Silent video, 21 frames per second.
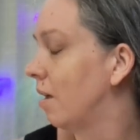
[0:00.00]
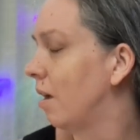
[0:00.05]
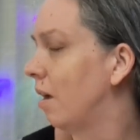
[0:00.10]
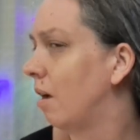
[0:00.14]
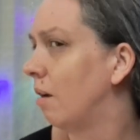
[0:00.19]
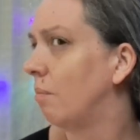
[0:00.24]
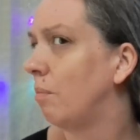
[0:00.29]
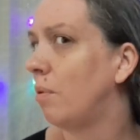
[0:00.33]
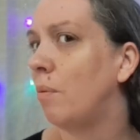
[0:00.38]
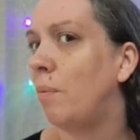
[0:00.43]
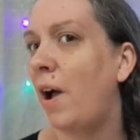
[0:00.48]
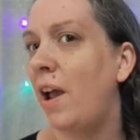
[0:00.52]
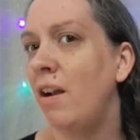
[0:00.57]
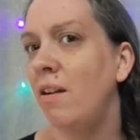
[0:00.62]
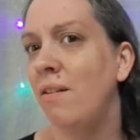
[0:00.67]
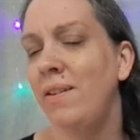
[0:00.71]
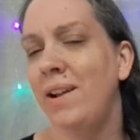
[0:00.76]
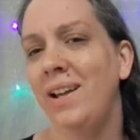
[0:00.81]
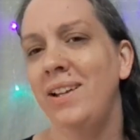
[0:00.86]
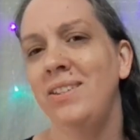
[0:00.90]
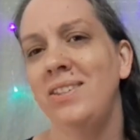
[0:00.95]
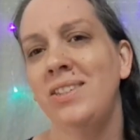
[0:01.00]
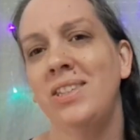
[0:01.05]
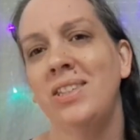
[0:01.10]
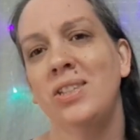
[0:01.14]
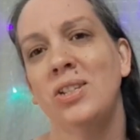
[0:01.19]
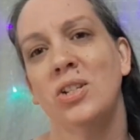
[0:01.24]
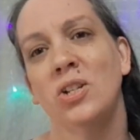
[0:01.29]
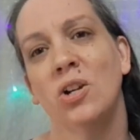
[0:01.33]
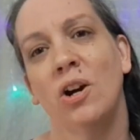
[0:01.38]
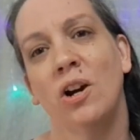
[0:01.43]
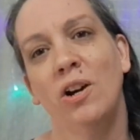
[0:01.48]
well, why don't I
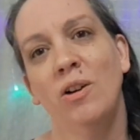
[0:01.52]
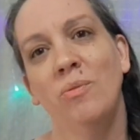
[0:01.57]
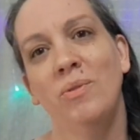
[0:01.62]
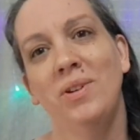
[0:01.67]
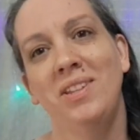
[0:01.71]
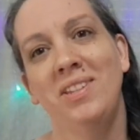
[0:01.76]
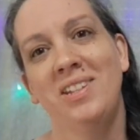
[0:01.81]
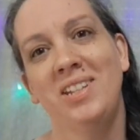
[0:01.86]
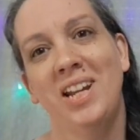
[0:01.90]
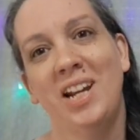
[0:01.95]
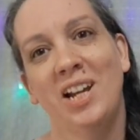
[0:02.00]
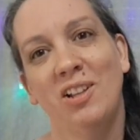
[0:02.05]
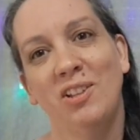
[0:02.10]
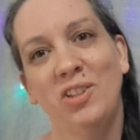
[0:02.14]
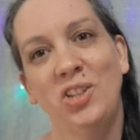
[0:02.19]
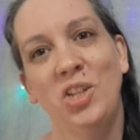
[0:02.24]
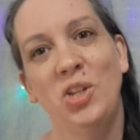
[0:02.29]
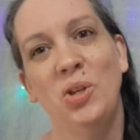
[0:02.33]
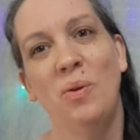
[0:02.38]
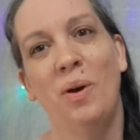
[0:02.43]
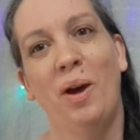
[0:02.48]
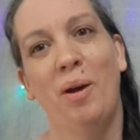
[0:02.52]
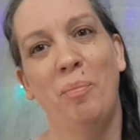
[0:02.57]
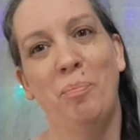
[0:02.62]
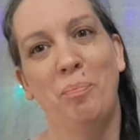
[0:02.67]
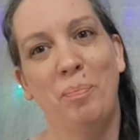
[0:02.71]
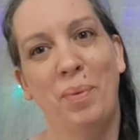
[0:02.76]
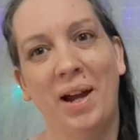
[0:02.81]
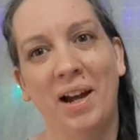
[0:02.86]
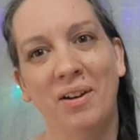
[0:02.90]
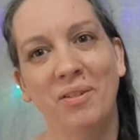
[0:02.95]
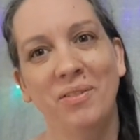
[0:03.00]
start with telling you
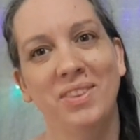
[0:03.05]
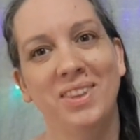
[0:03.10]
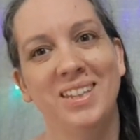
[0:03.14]
about the